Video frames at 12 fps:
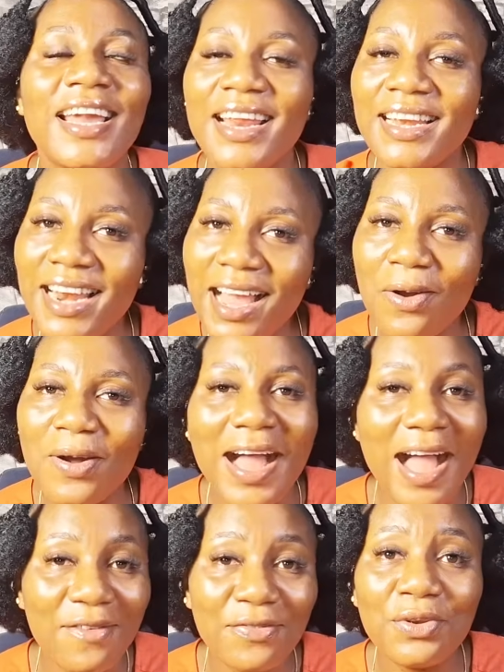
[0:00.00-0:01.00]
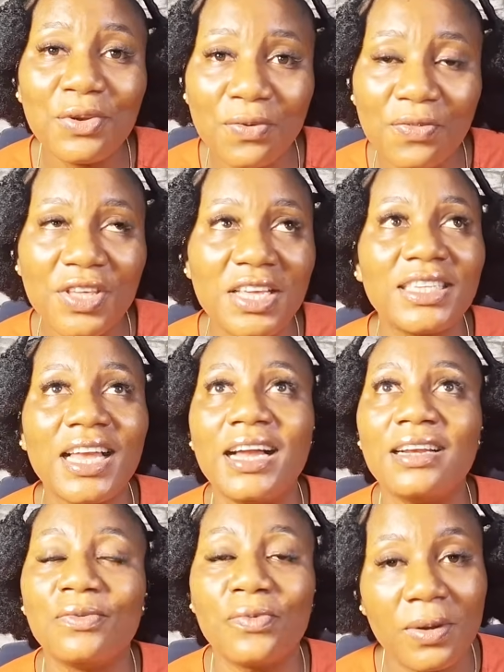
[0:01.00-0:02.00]
And now, having known this
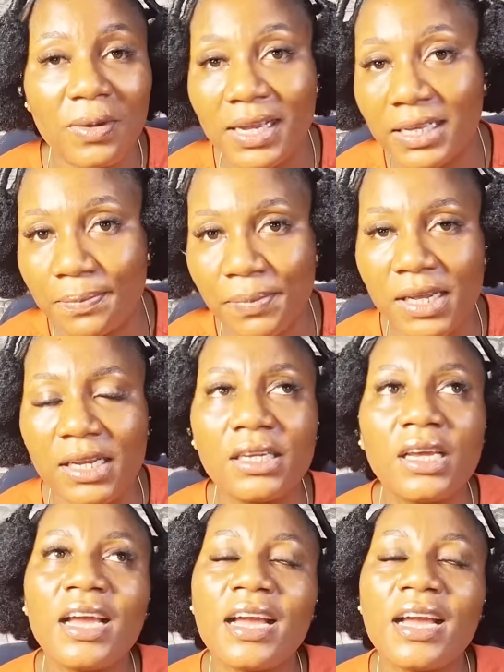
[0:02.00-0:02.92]
and well explained,